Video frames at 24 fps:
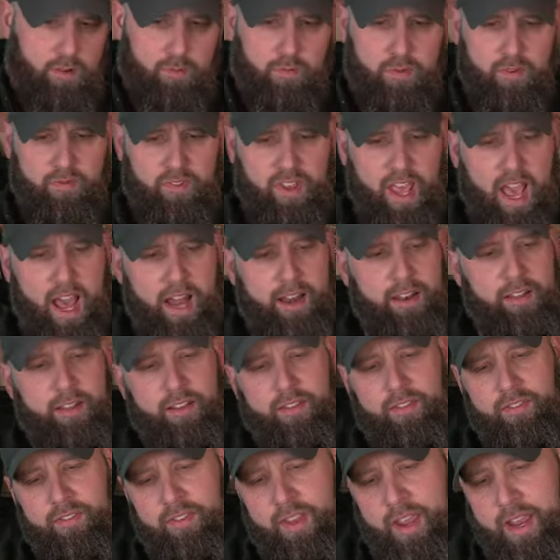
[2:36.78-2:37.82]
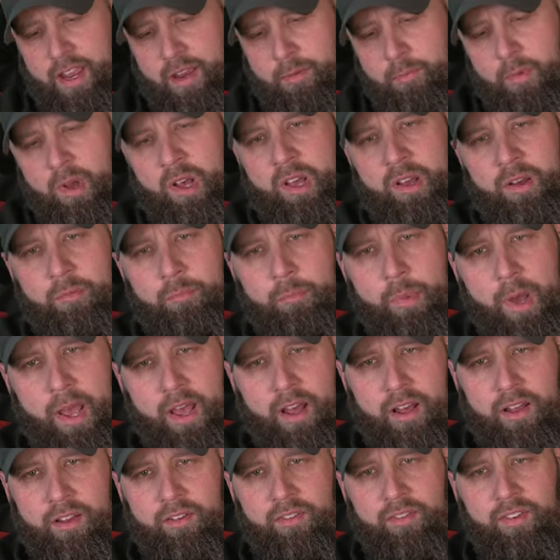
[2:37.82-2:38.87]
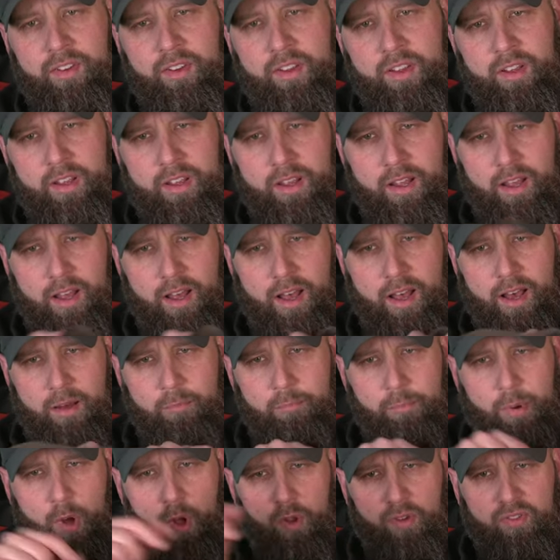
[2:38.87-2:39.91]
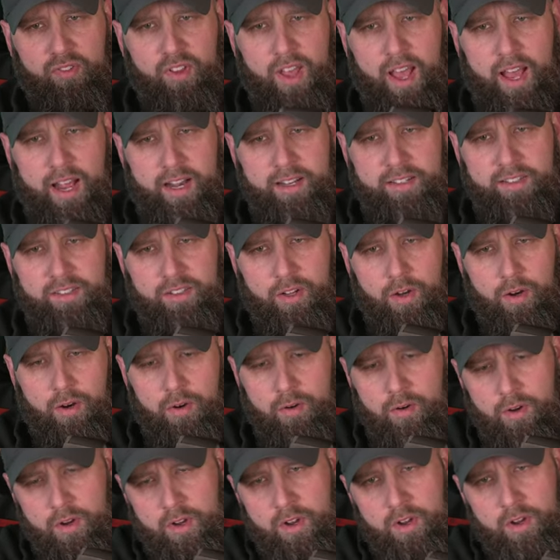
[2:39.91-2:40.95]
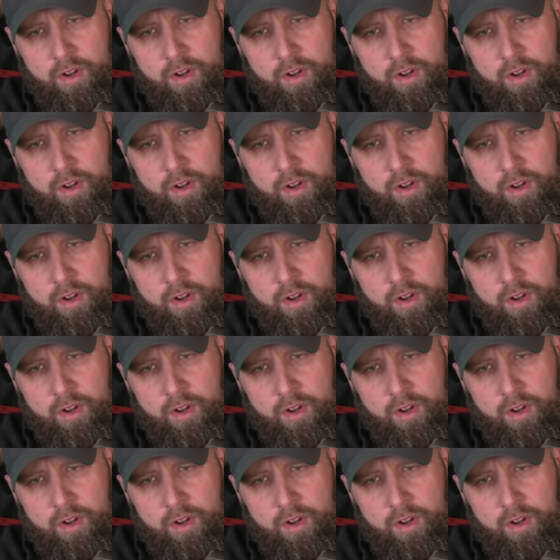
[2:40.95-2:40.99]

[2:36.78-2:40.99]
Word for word: We've got the same PALS on both sides, so